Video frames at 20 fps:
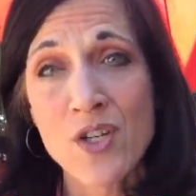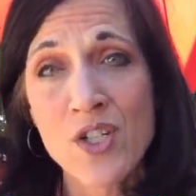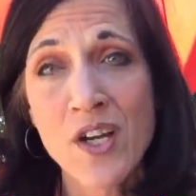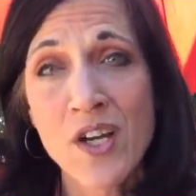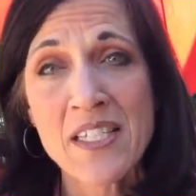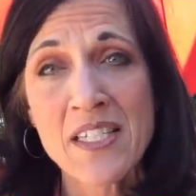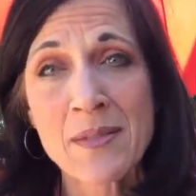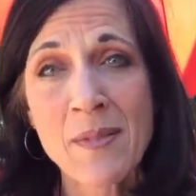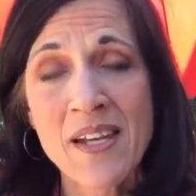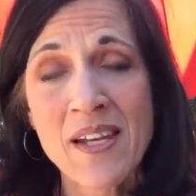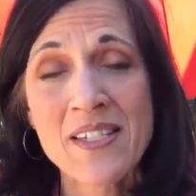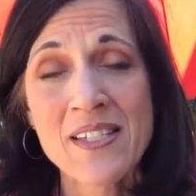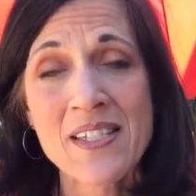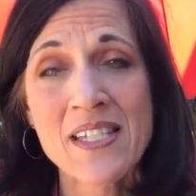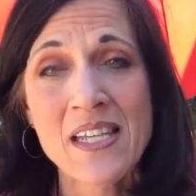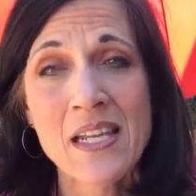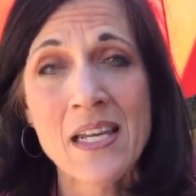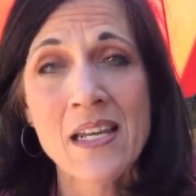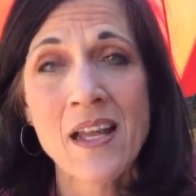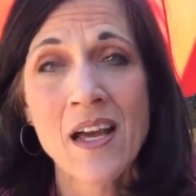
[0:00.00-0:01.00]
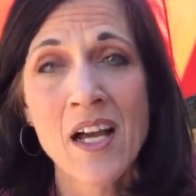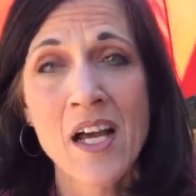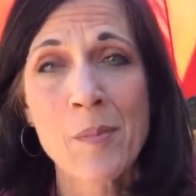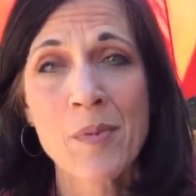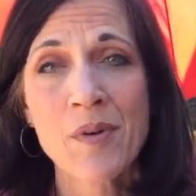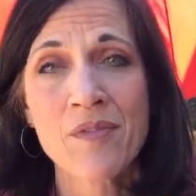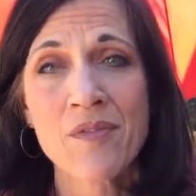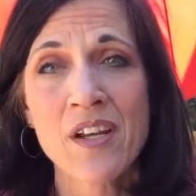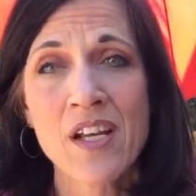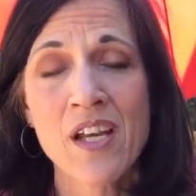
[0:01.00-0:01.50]
You guys might have seen a
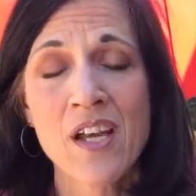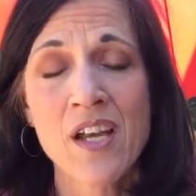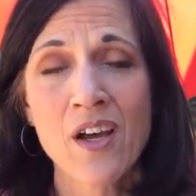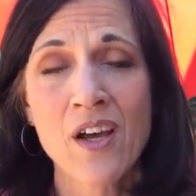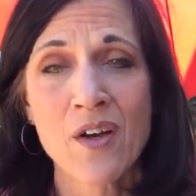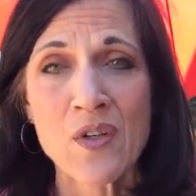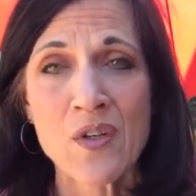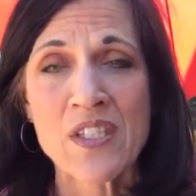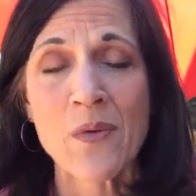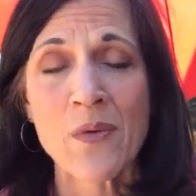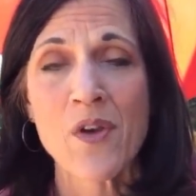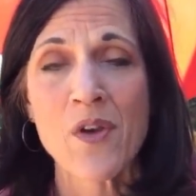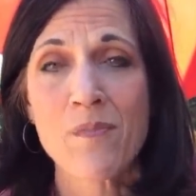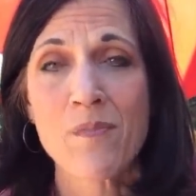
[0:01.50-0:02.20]
couple videos that we have